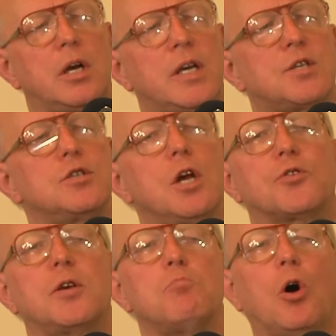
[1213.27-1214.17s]
is
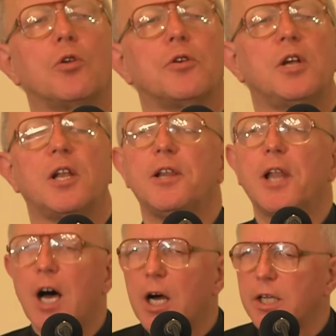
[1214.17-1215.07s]
nothing more than a
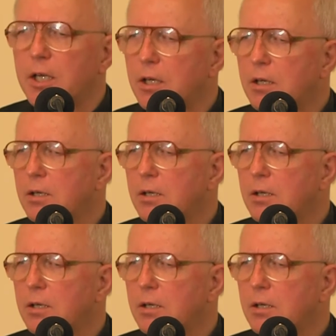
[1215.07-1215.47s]
lie.